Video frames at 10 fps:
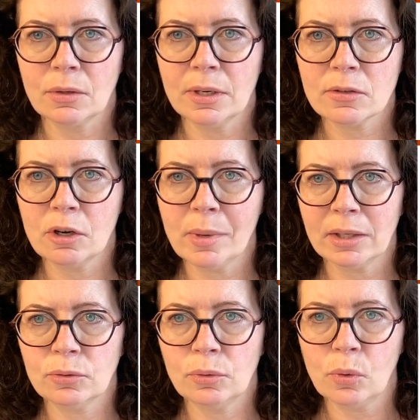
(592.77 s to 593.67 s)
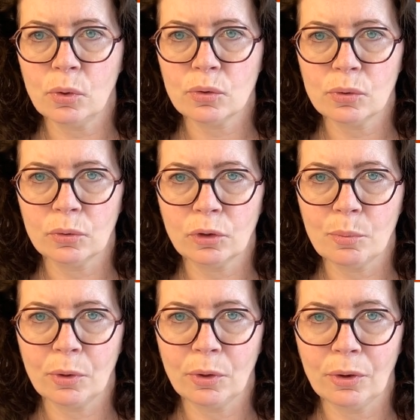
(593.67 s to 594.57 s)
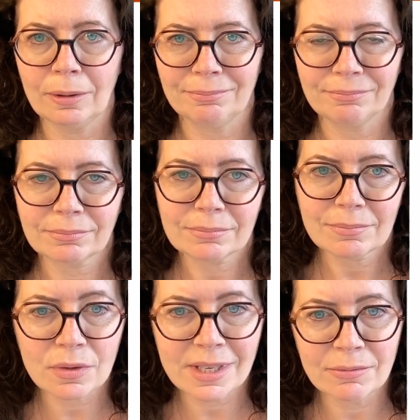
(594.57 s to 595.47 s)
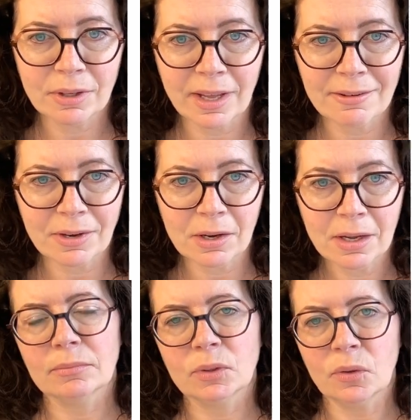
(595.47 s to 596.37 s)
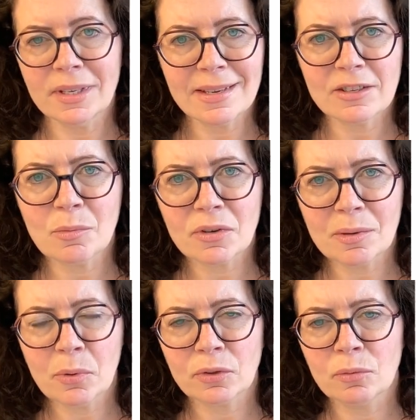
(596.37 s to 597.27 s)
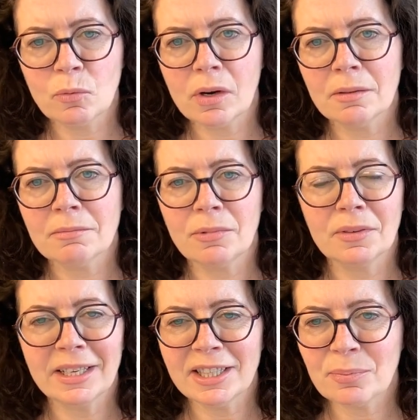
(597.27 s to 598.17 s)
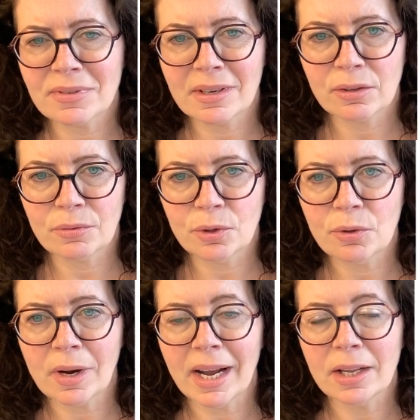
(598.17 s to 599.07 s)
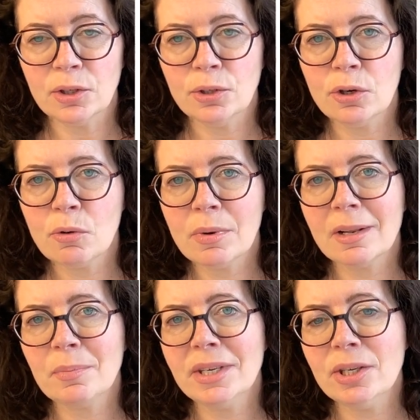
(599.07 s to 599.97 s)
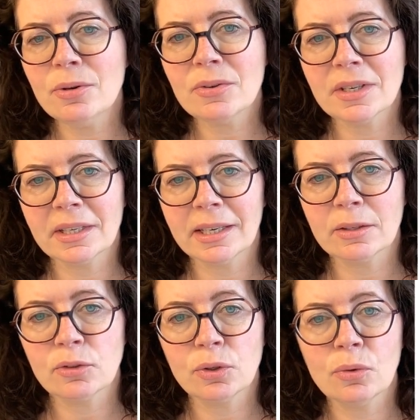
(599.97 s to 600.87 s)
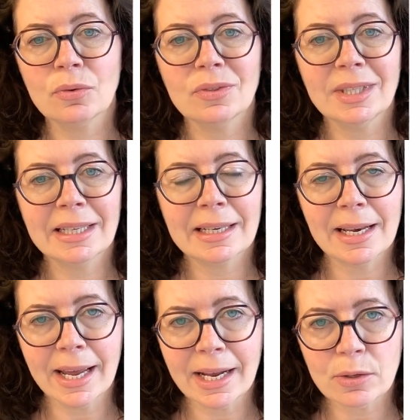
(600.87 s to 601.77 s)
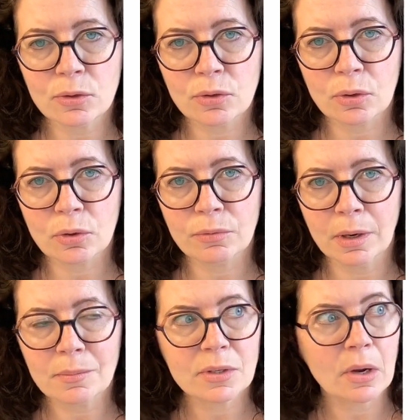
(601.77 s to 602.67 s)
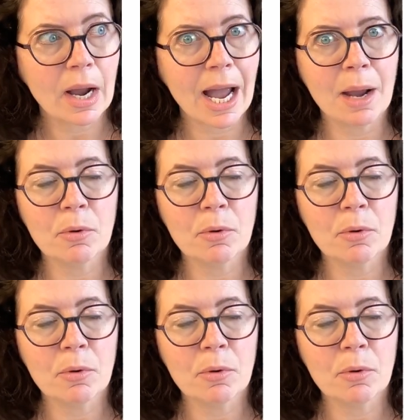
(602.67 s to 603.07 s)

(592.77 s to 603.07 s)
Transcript: So let's go back to autoentrepreneur URSSAF.fr. So this is the most important one for 90% of you, and you will be using it to declare your turnover, so how